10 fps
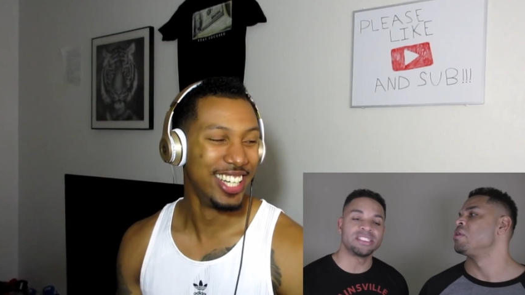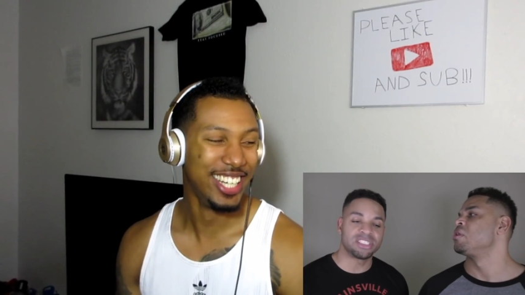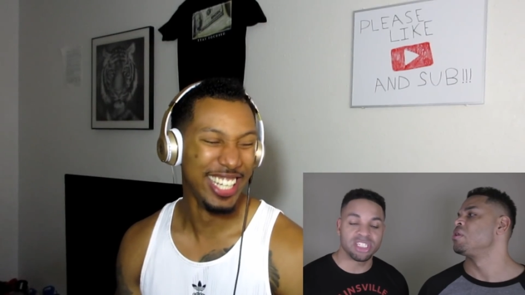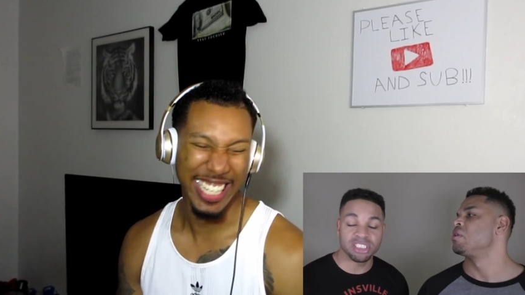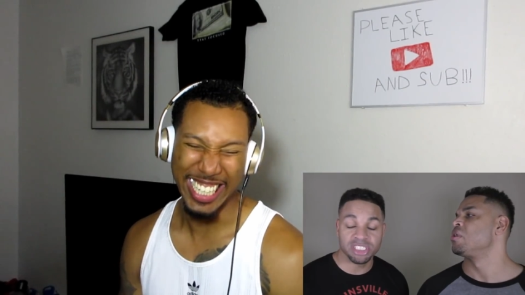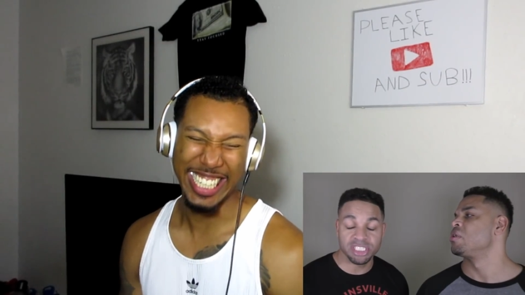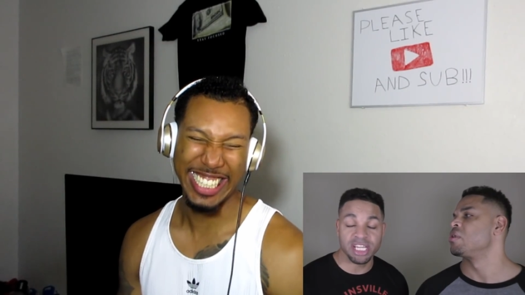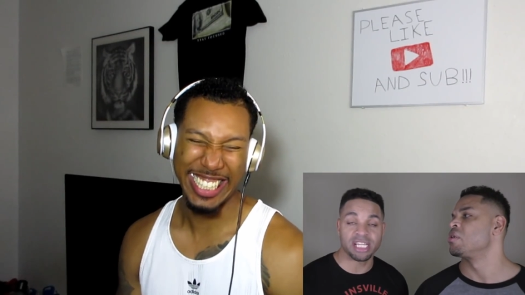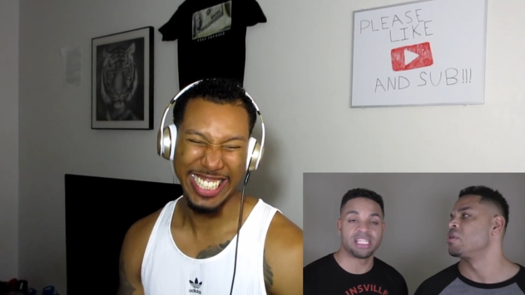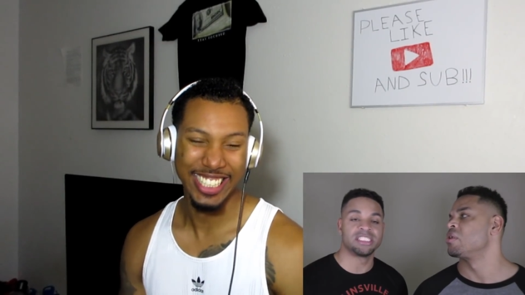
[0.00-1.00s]
Speaker 1: there and sucks your
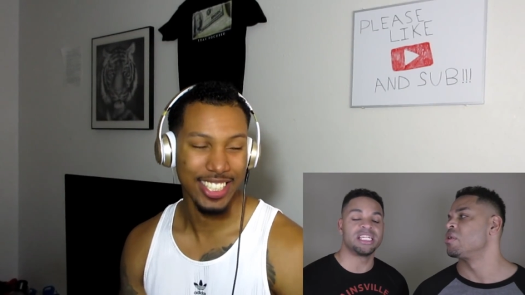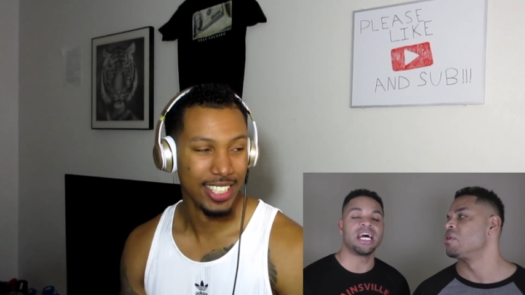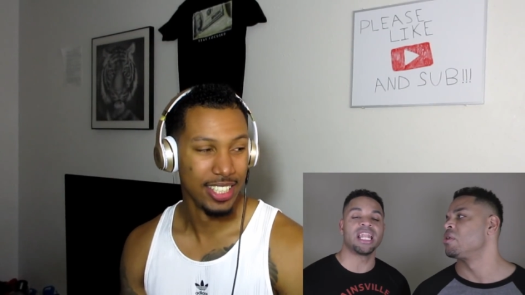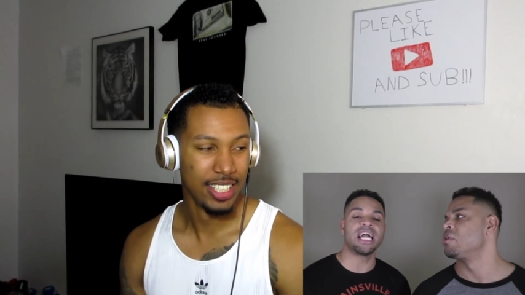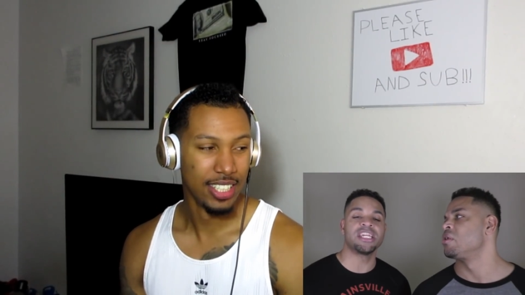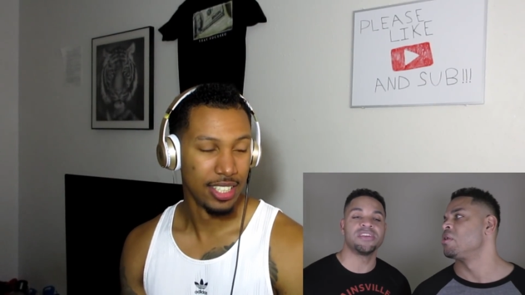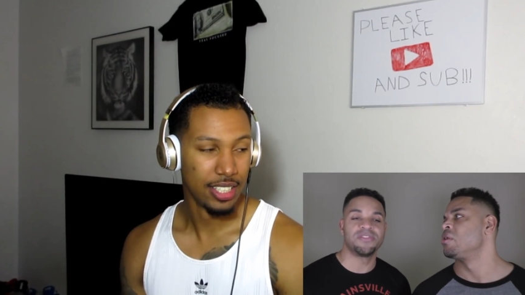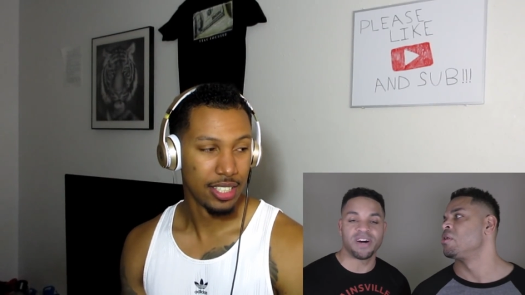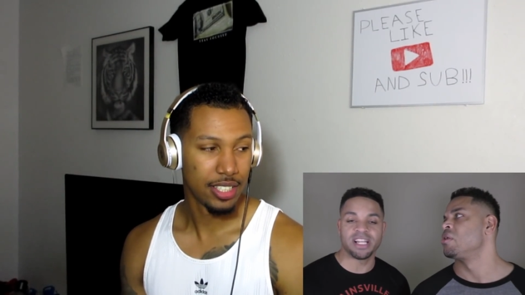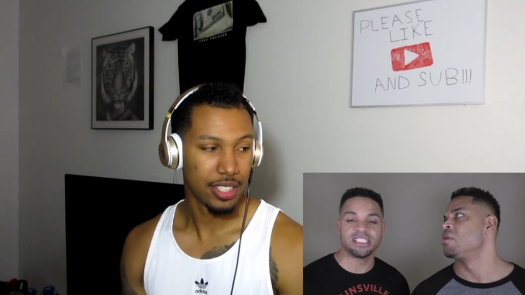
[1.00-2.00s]
dick. It's not like
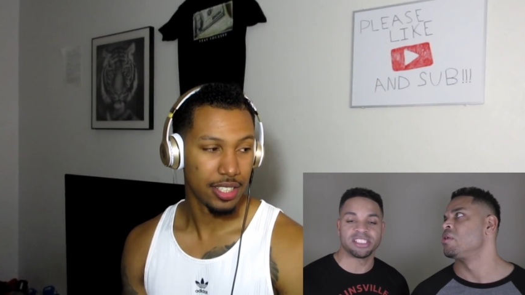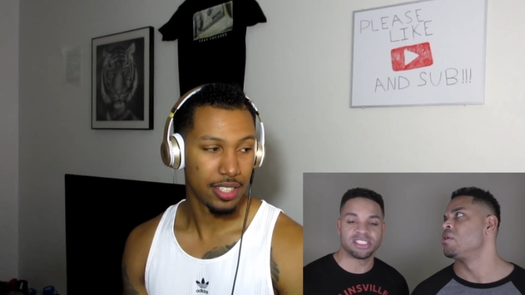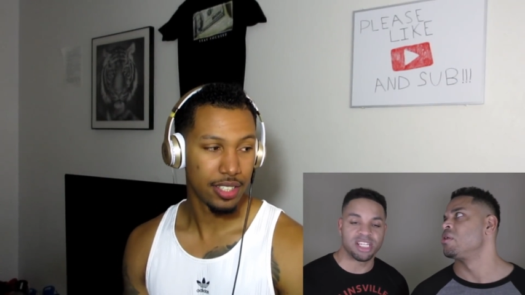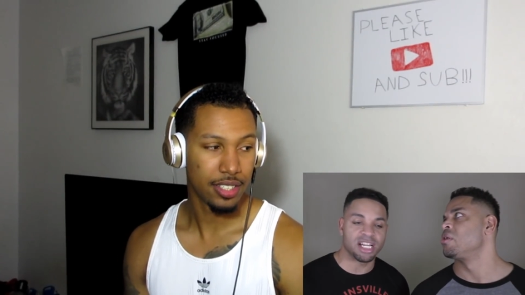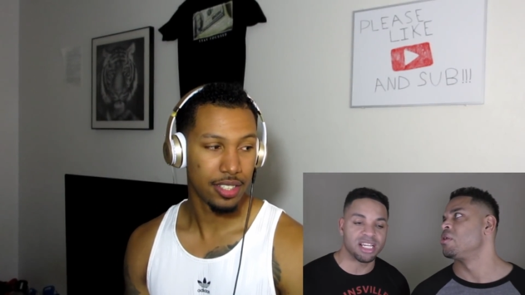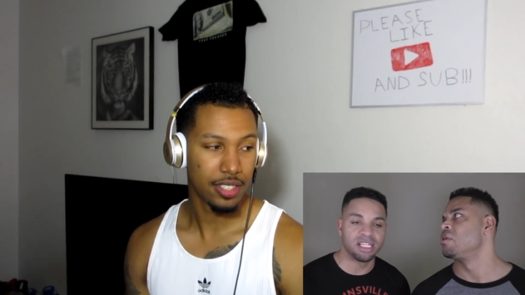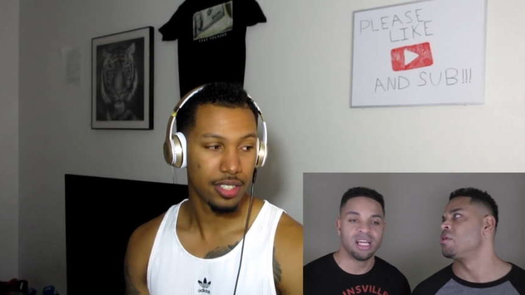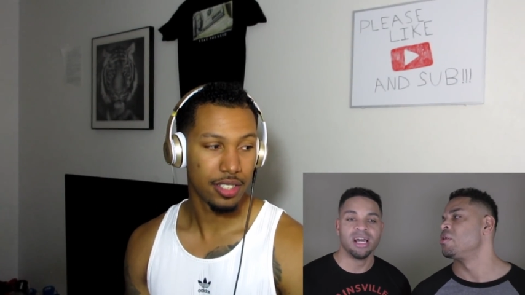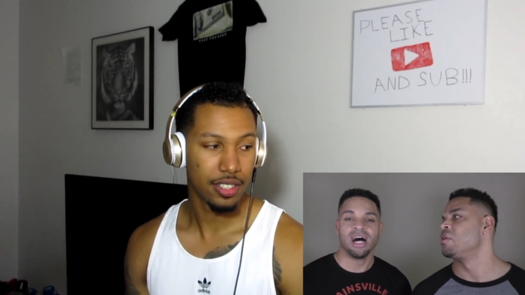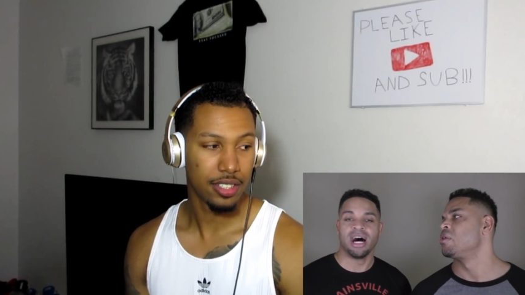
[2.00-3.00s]
you're fucking sucking
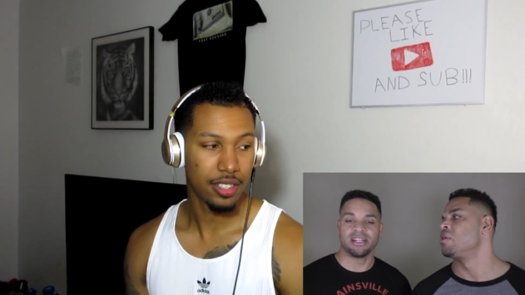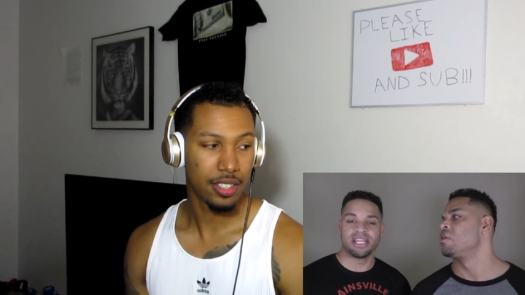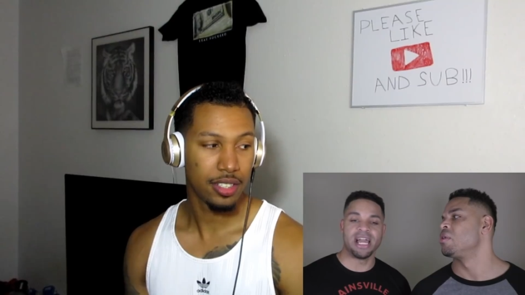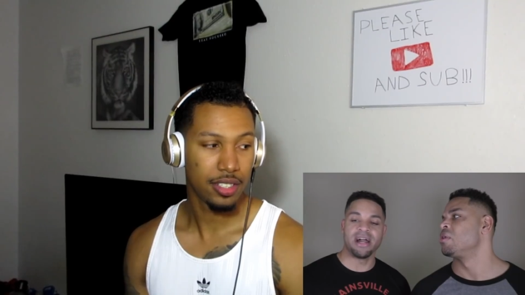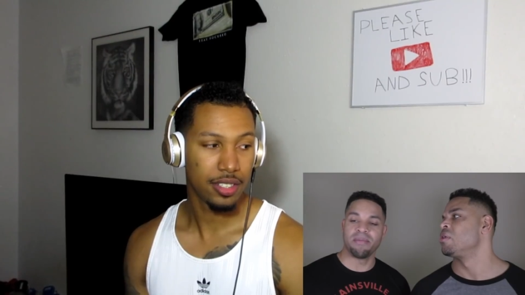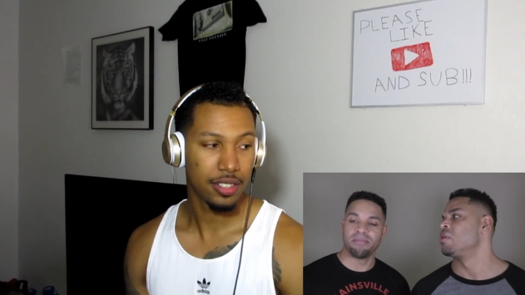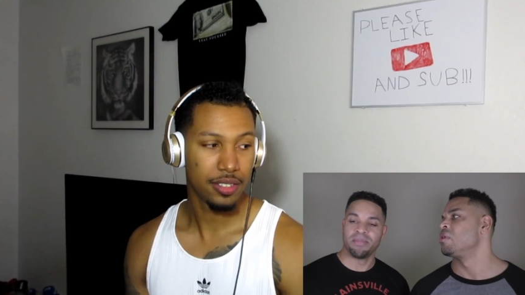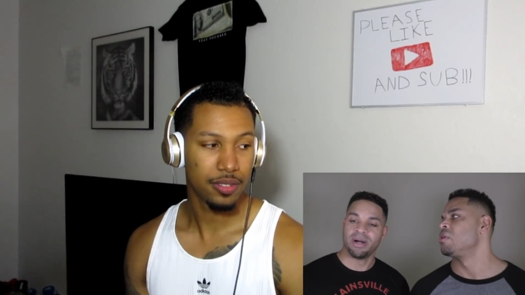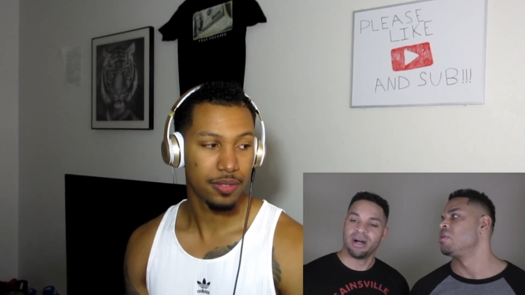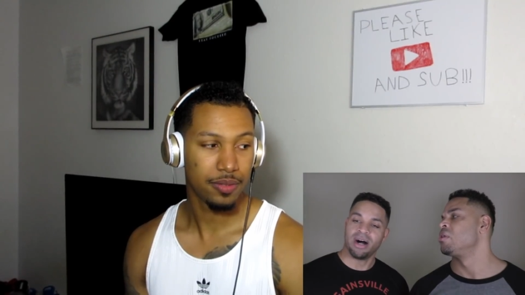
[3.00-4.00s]
a
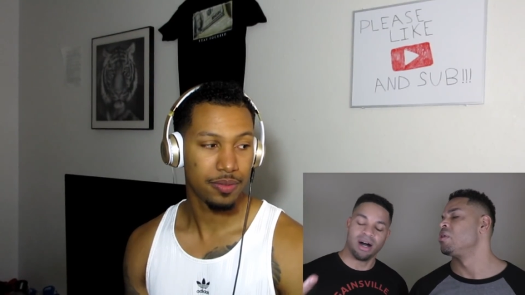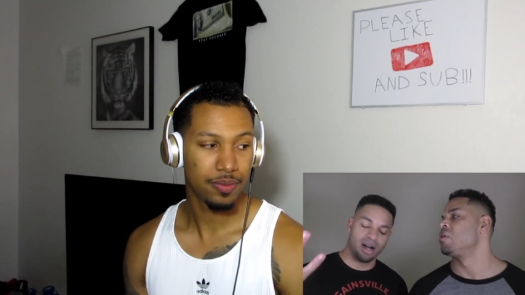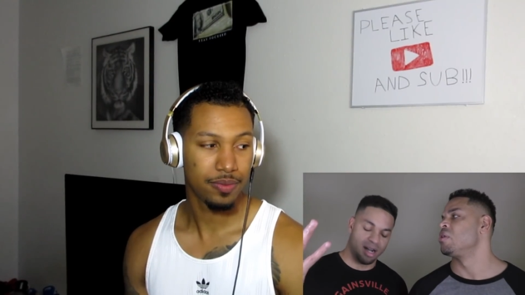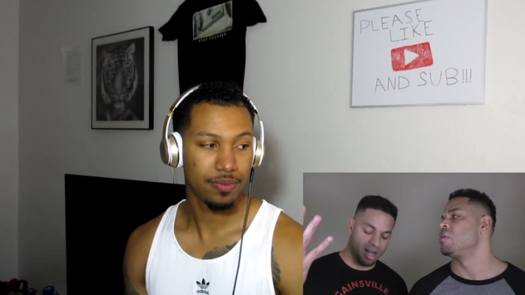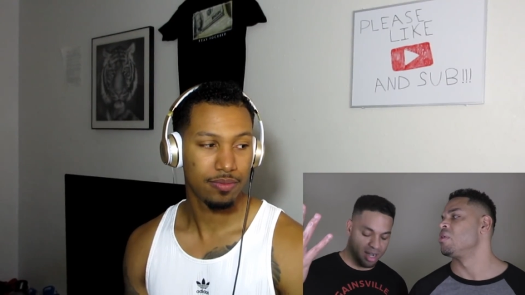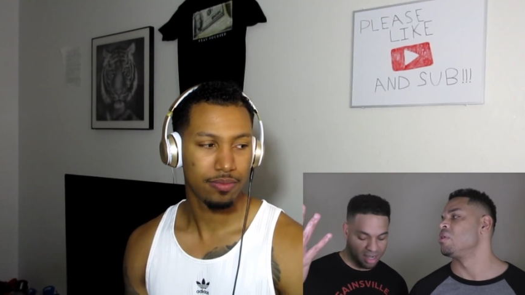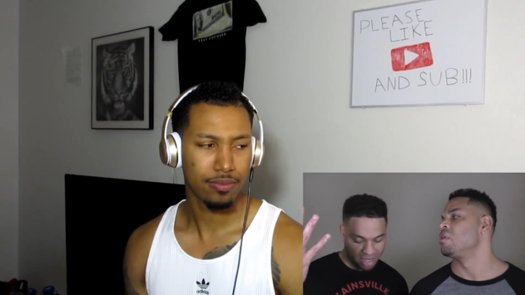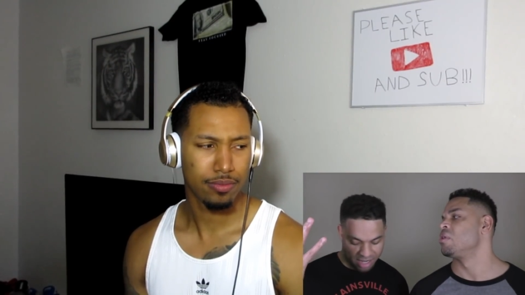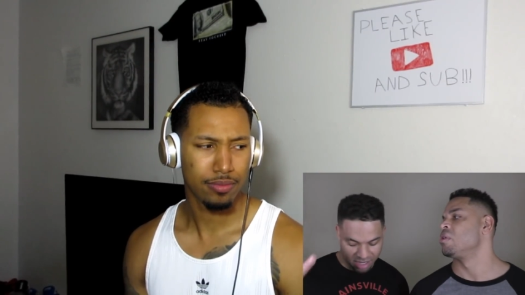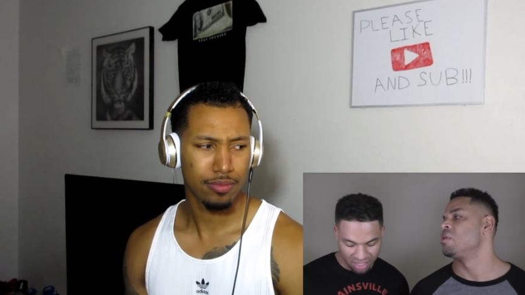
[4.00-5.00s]
damn.
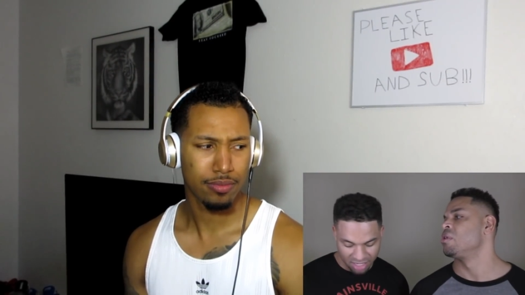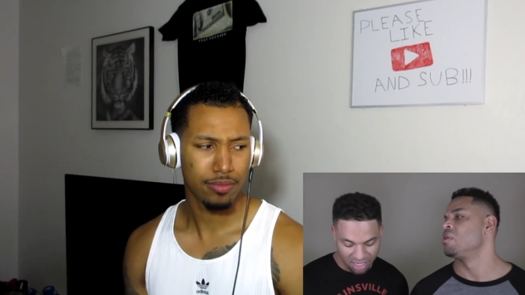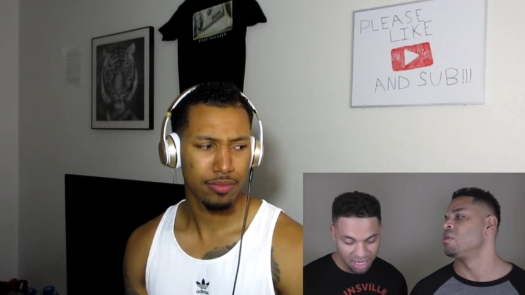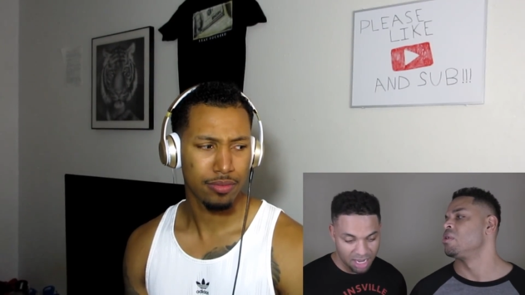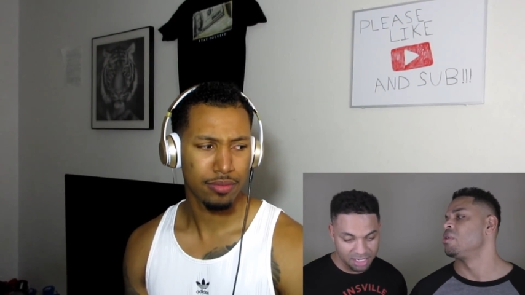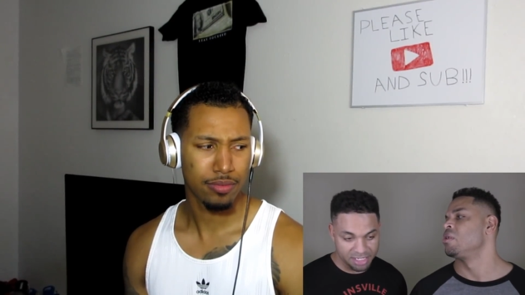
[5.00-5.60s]
All